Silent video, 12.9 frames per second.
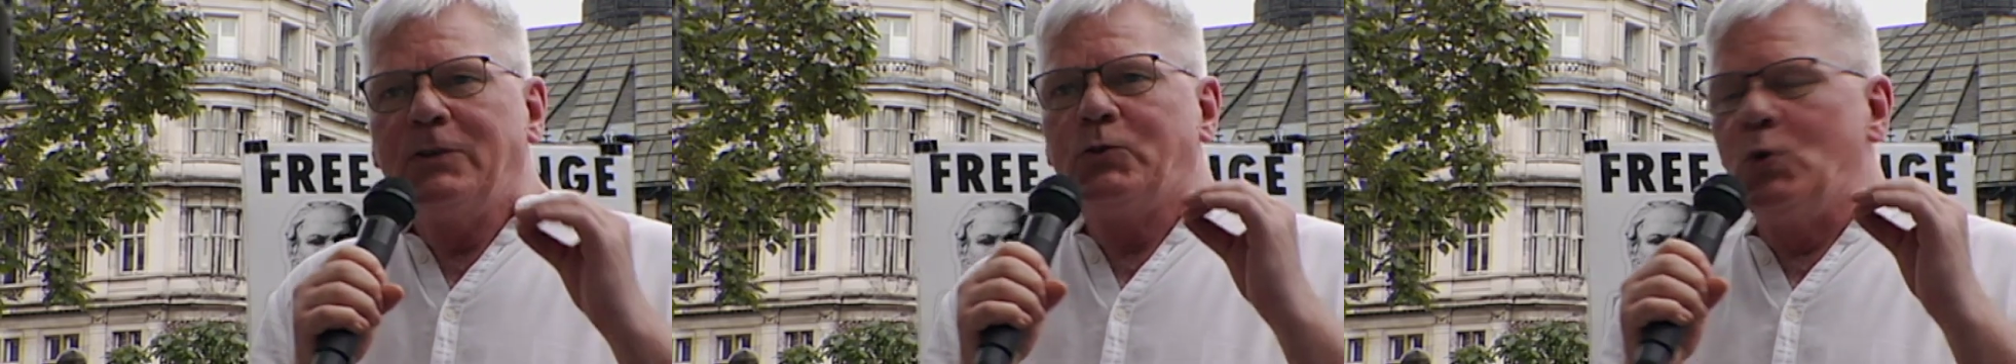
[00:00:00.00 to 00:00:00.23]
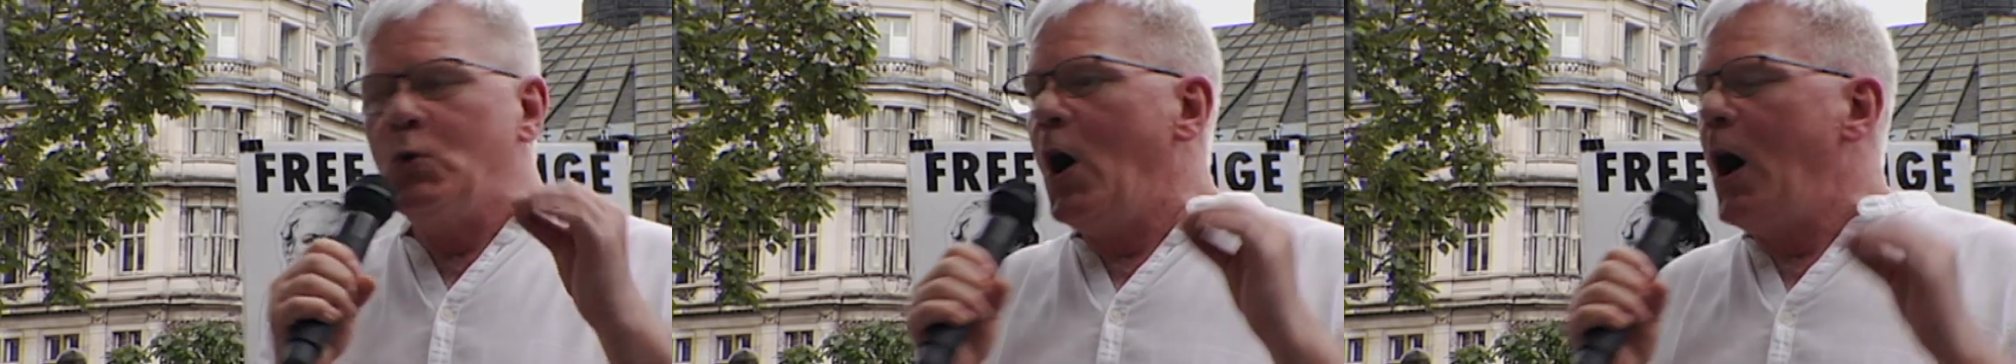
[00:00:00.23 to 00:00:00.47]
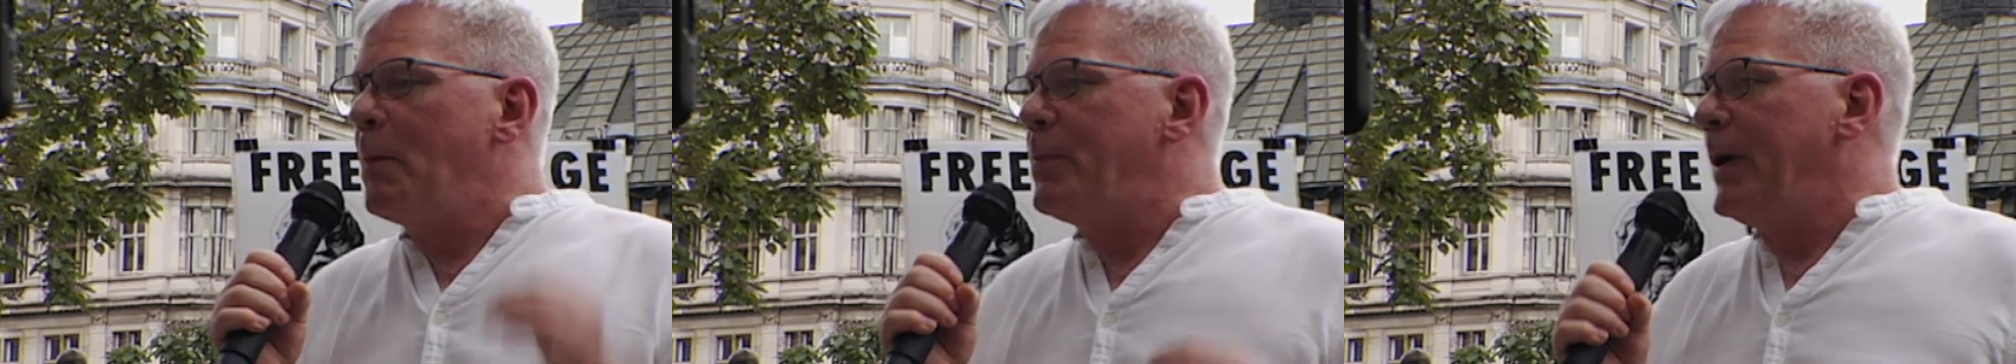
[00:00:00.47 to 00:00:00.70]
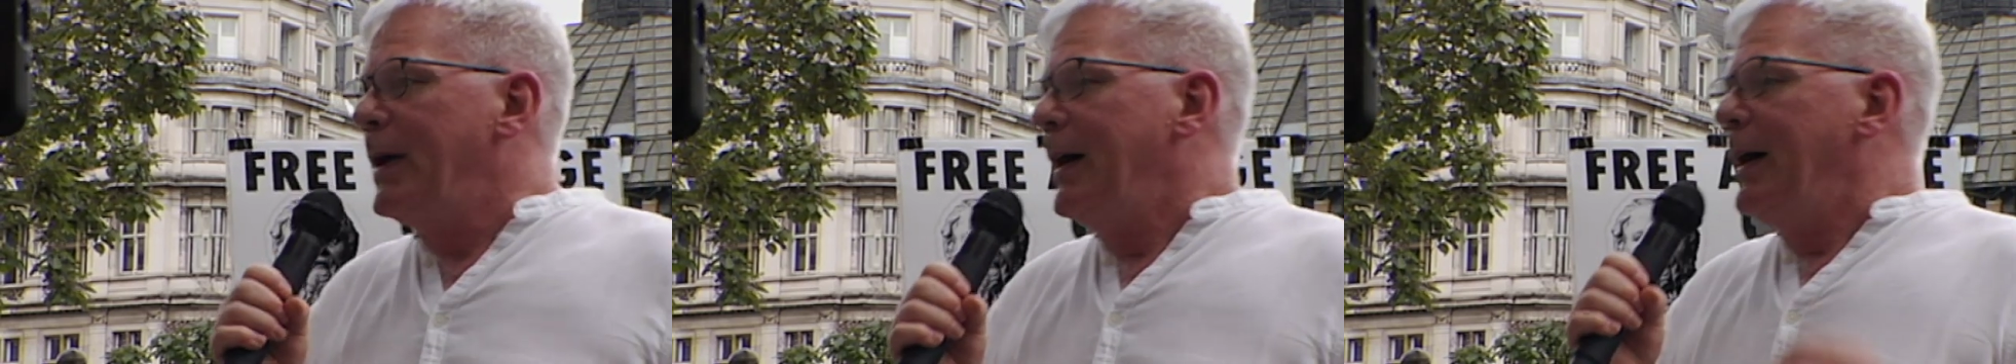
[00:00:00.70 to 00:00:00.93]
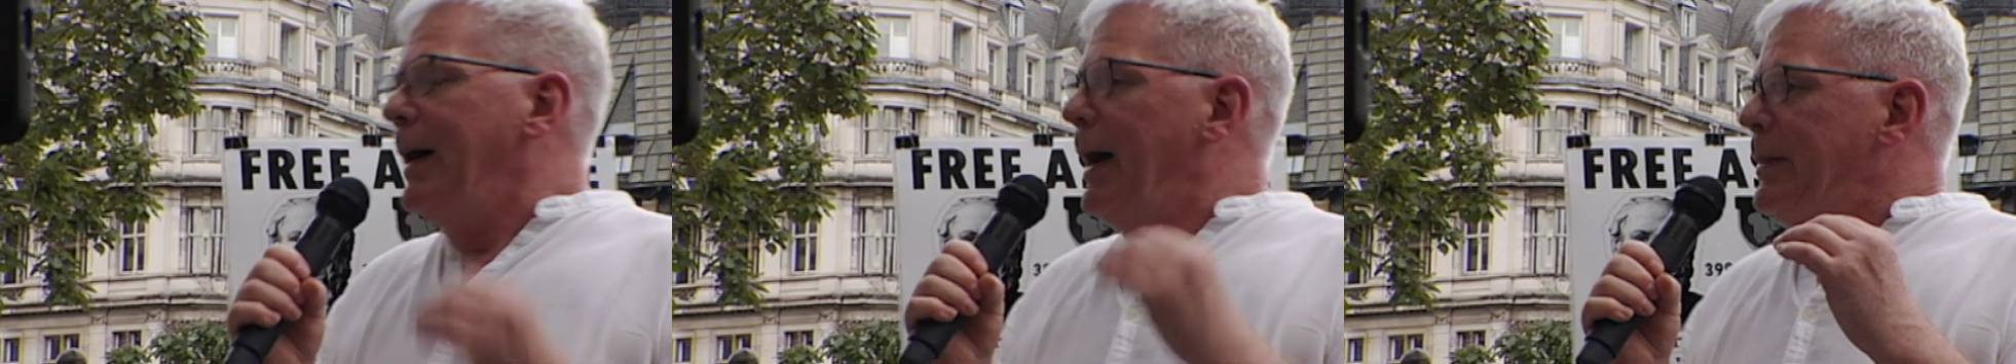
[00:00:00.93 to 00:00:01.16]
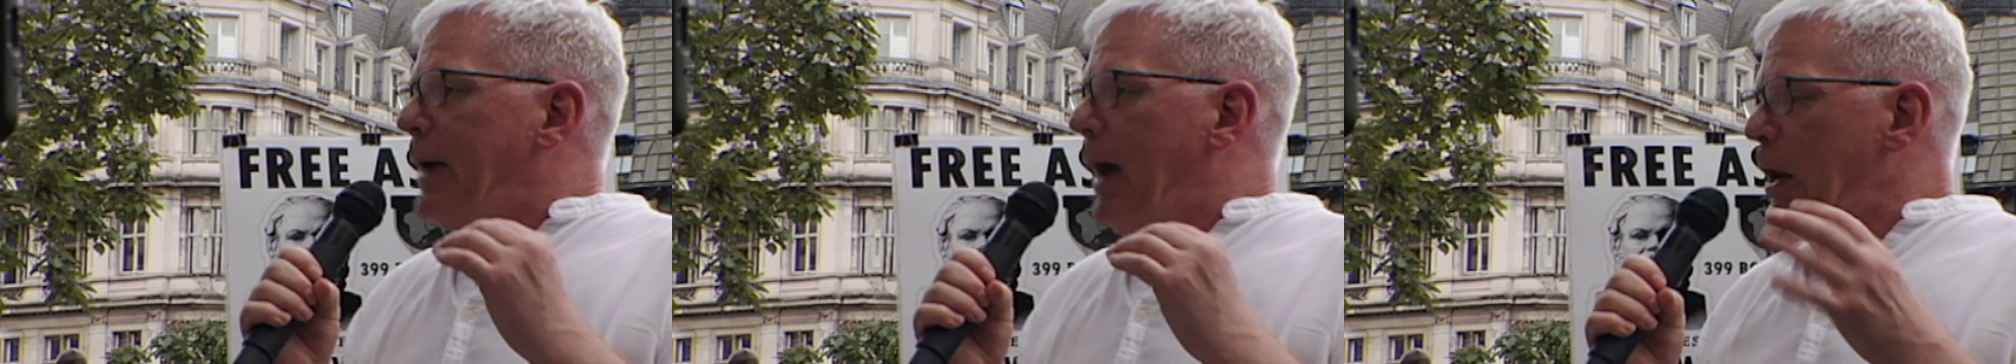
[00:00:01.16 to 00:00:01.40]
drew up
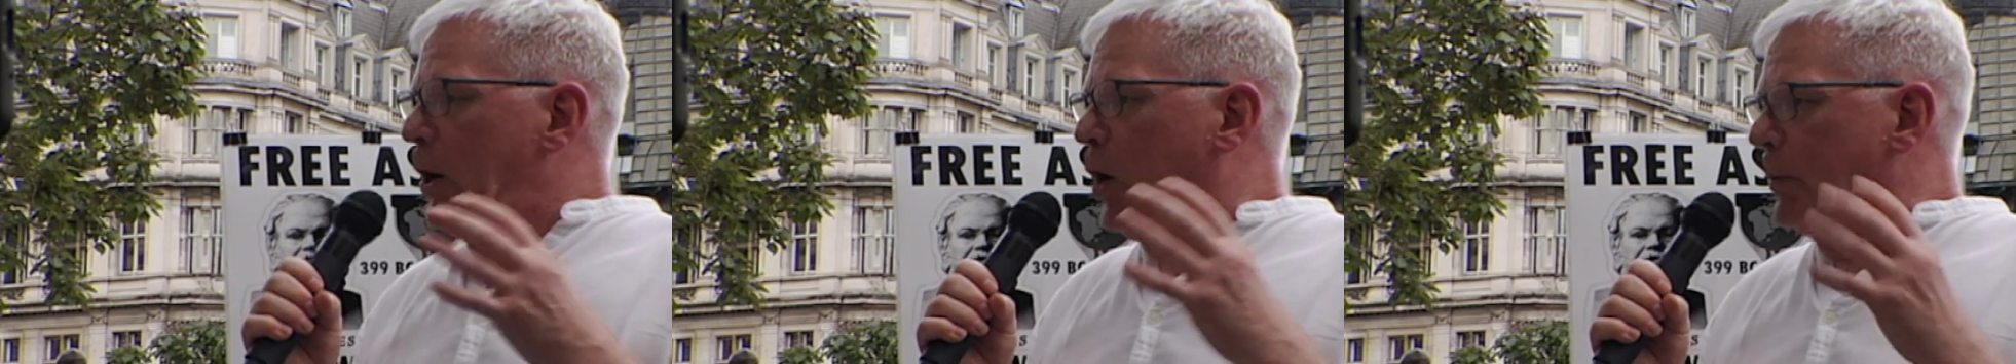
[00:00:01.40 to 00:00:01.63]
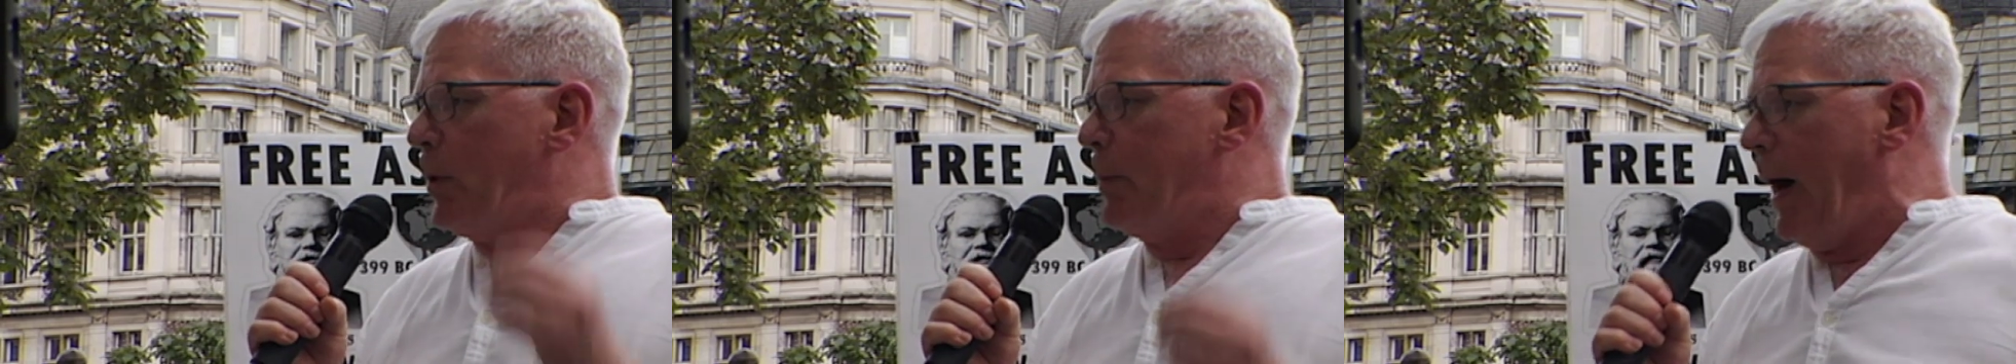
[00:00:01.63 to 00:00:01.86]
and the helicopter